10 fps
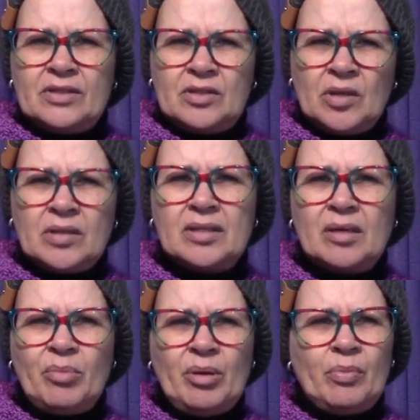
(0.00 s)
and
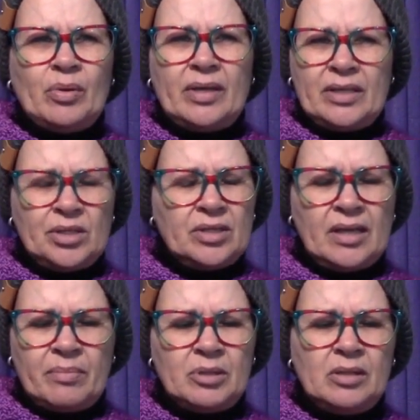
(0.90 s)
toxic people that just
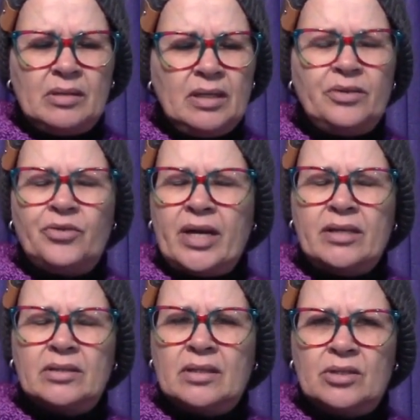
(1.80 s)
absolutely
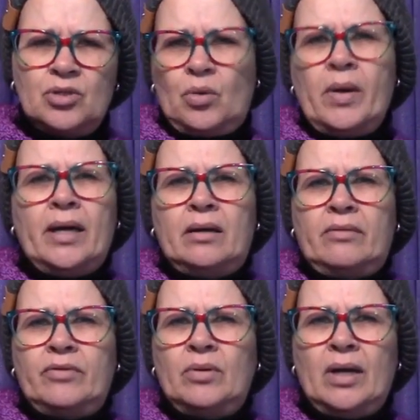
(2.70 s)
drains the joy out
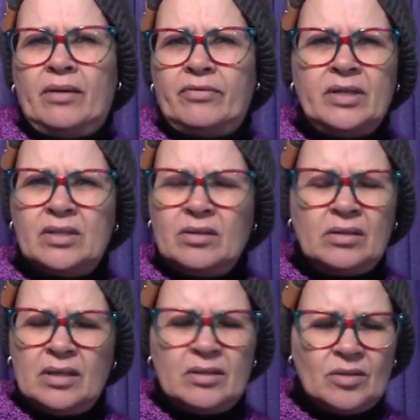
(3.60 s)
of your life. It's
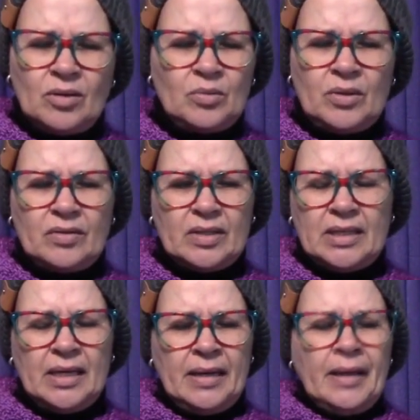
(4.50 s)
not worth it.
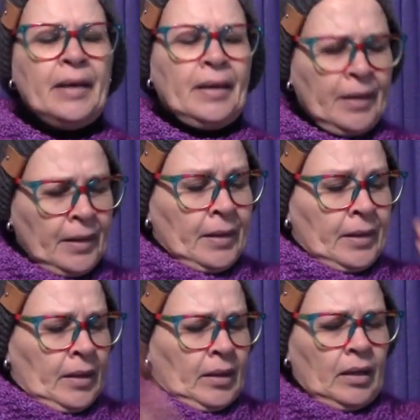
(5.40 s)

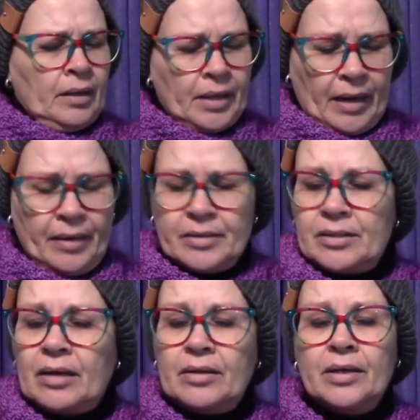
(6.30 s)
Okay,
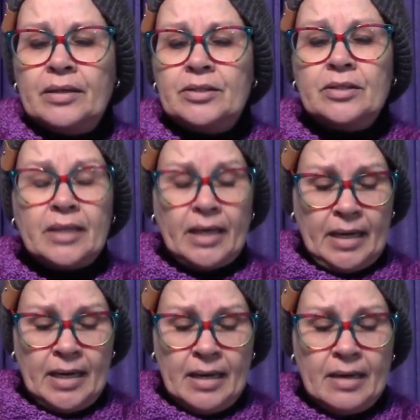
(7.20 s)
so
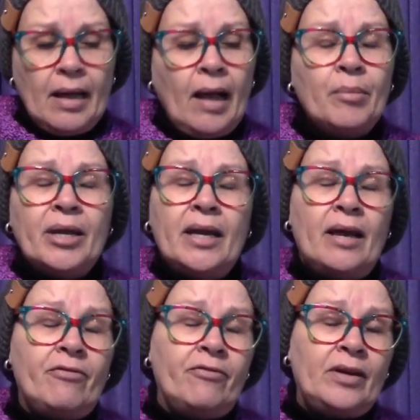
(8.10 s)
today I'm going to
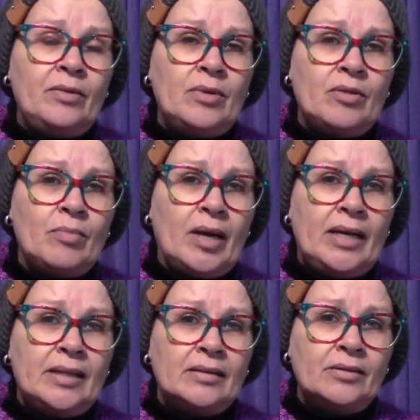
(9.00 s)
have fun with my
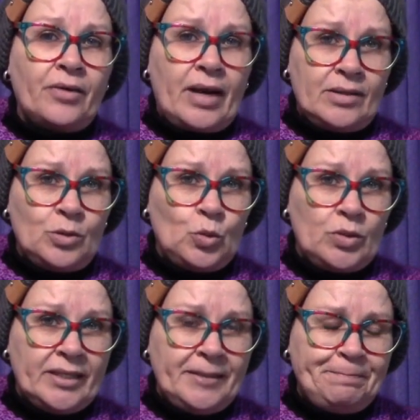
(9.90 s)
little
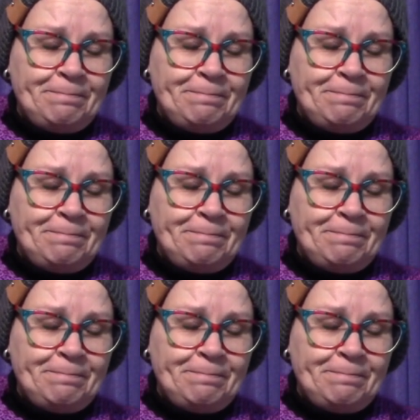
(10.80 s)
granddaughter.